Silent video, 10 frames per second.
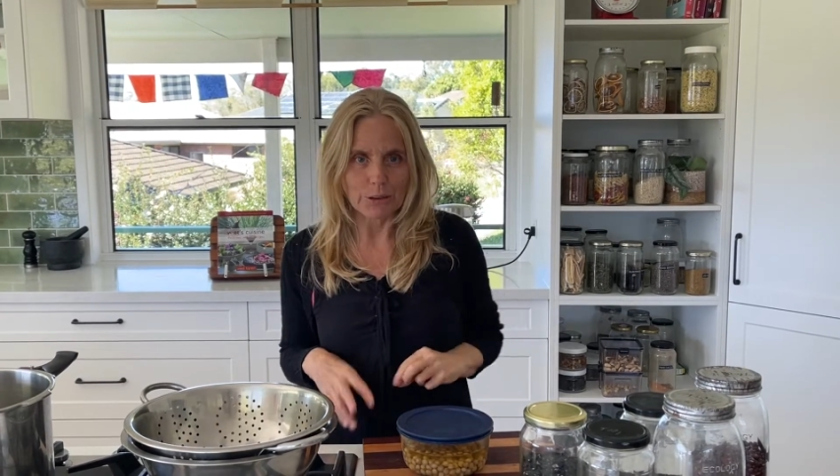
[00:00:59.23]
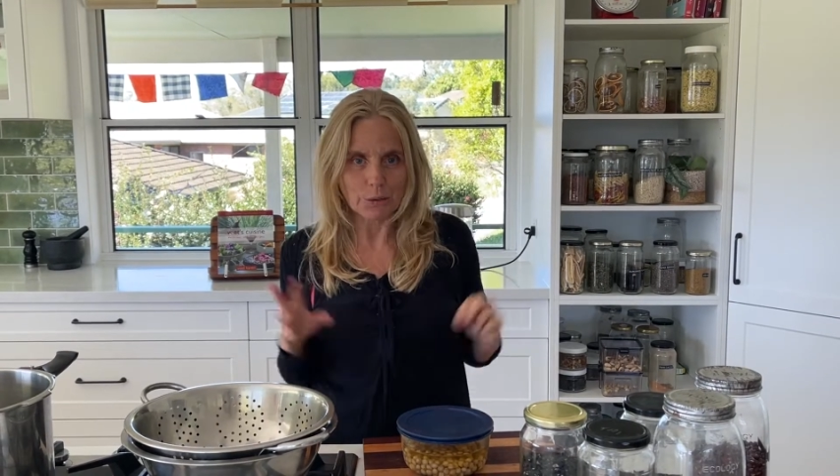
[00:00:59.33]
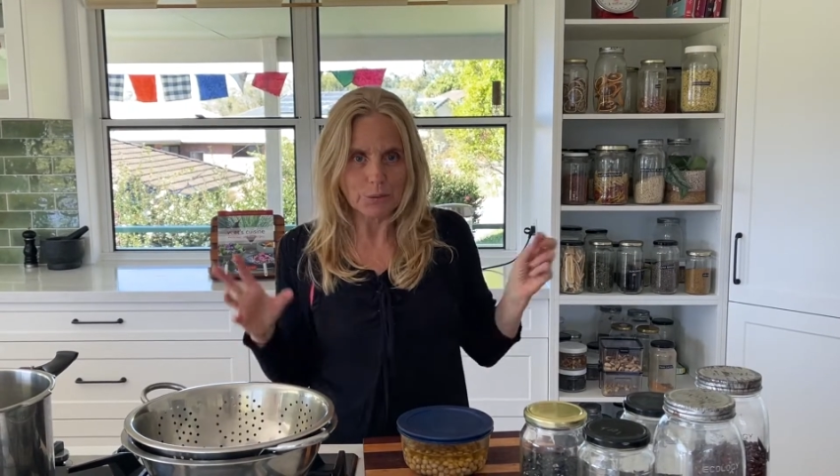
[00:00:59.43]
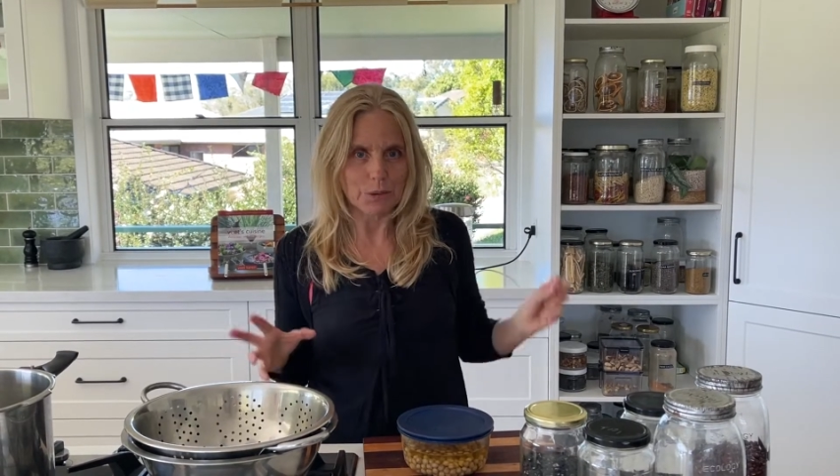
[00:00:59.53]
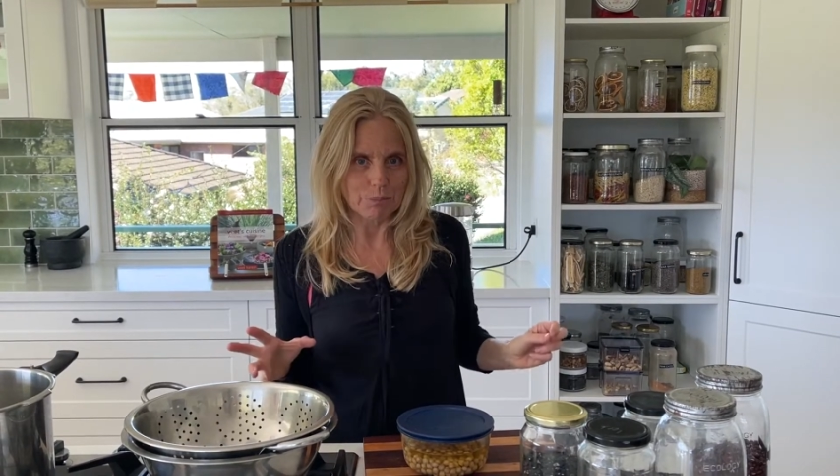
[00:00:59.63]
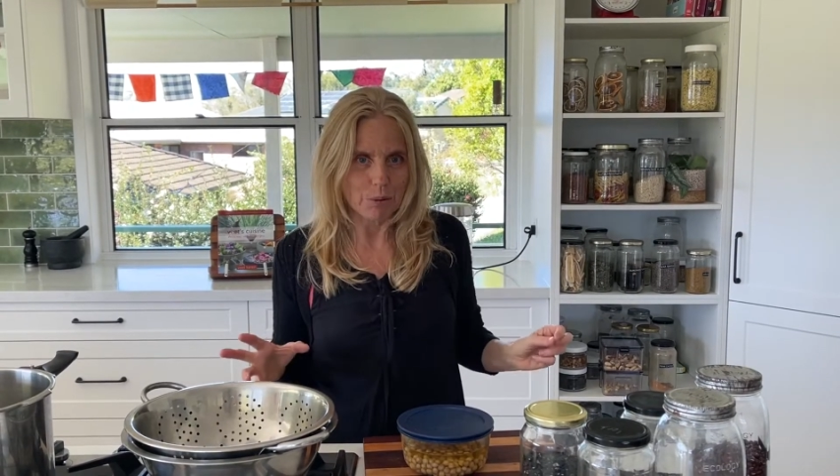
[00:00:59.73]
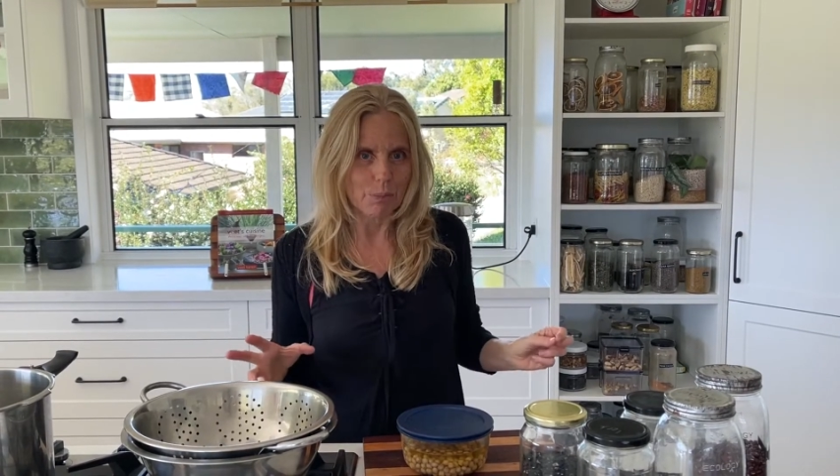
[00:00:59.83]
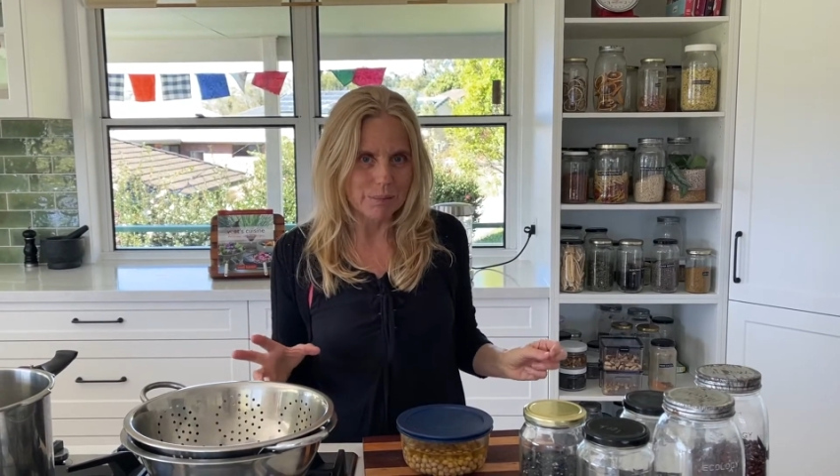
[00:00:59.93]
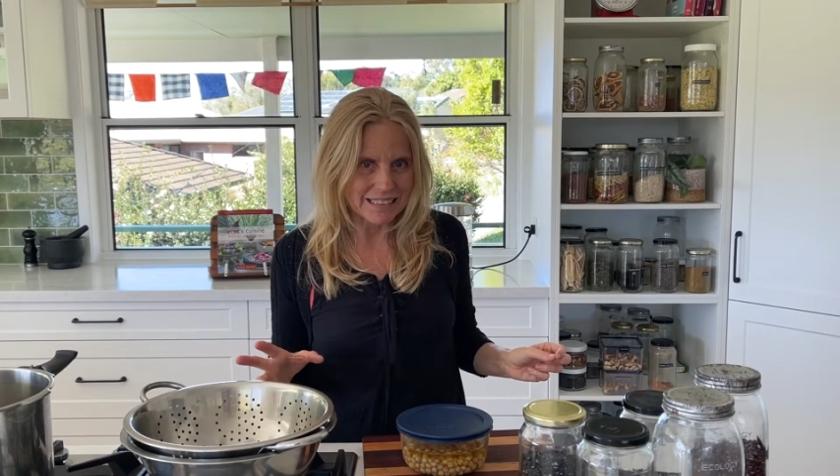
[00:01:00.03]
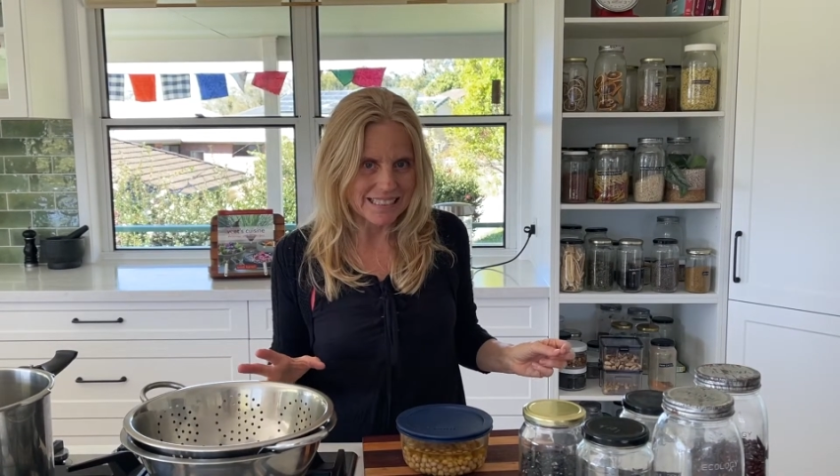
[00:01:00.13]
cook them
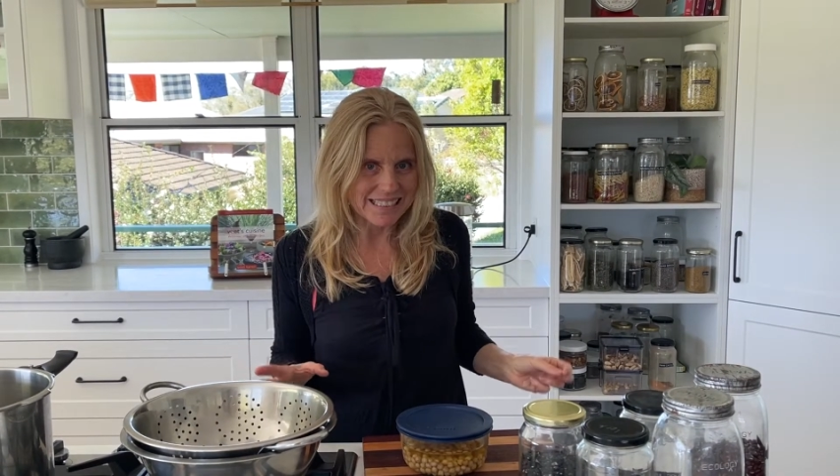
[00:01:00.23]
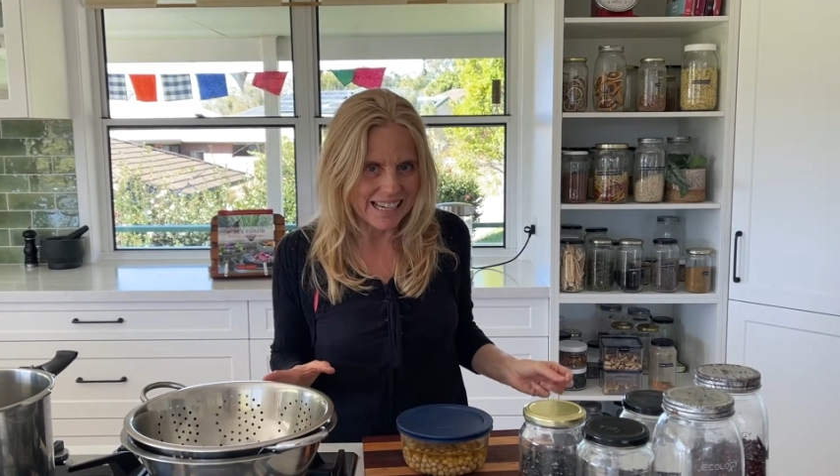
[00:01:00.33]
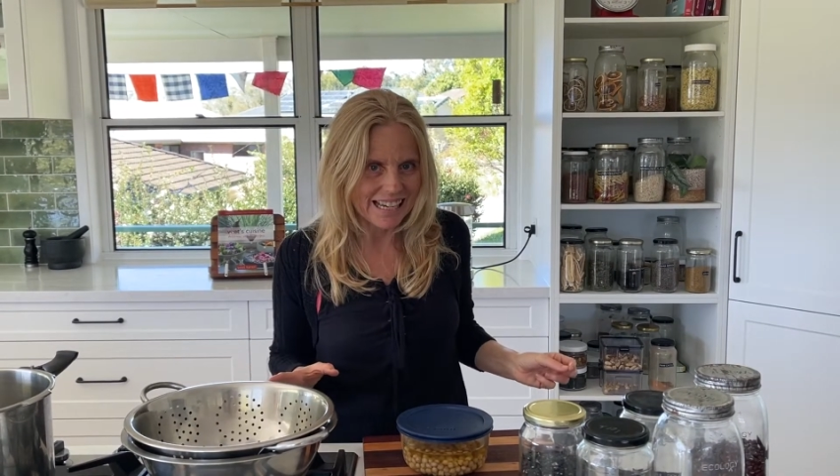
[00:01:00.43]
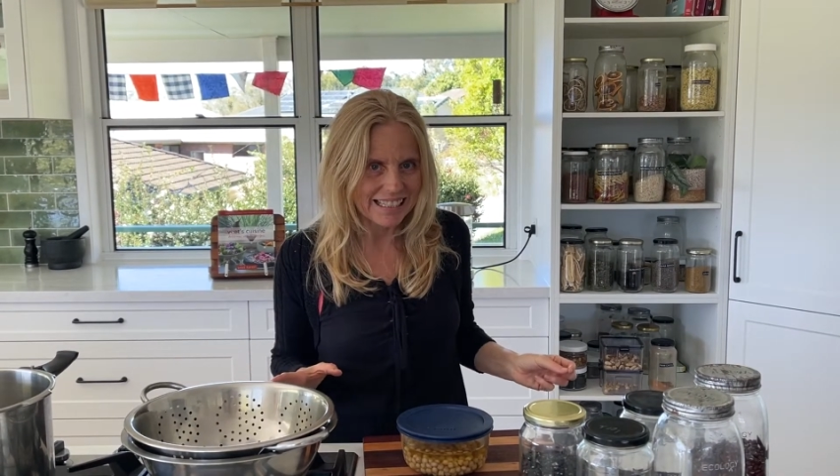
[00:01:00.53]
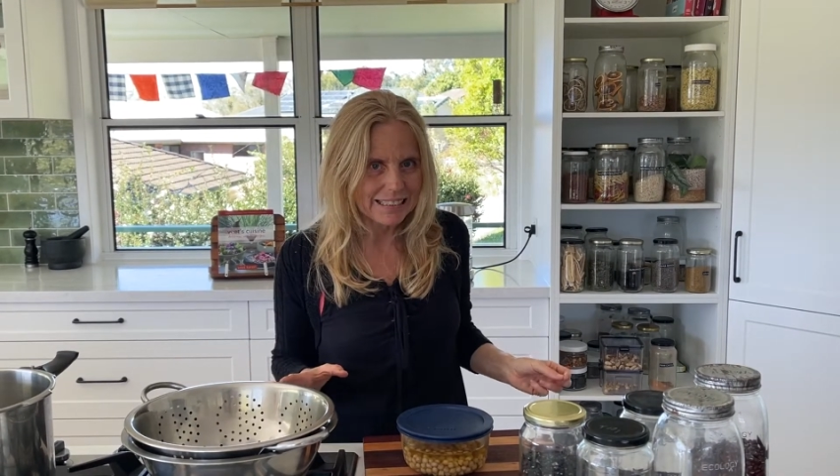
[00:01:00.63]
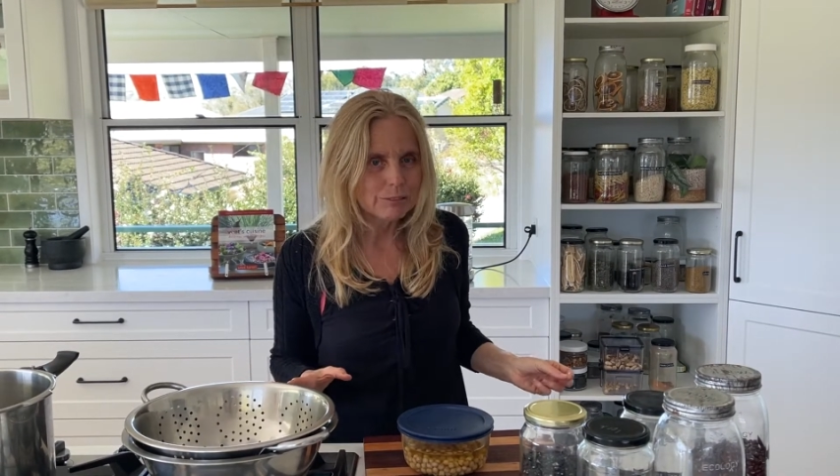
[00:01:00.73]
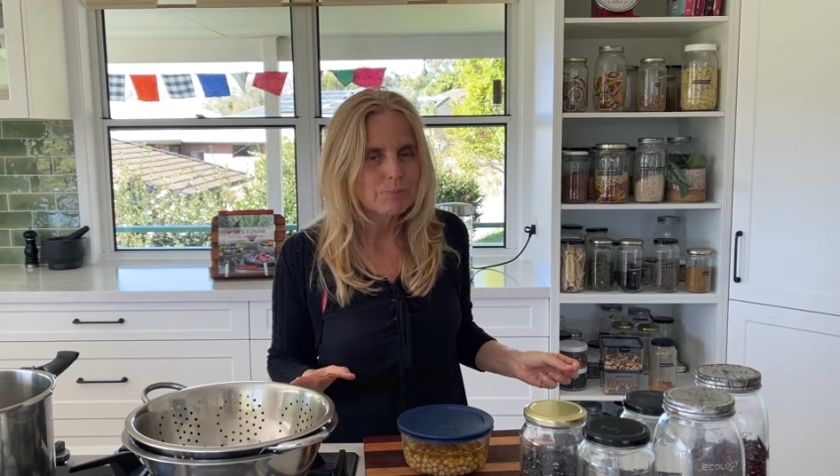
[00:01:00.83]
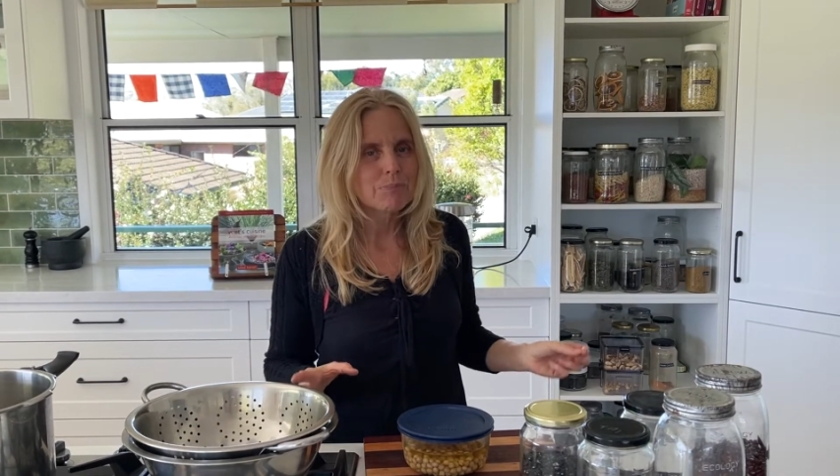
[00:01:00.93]
properly today,